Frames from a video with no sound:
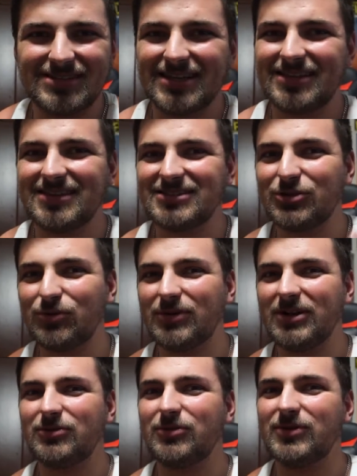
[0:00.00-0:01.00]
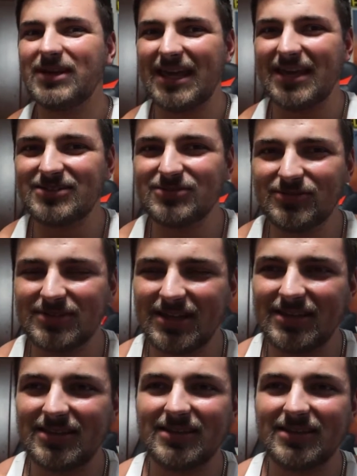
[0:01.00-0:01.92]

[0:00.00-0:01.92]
Like, this quote-unquote cancel thing,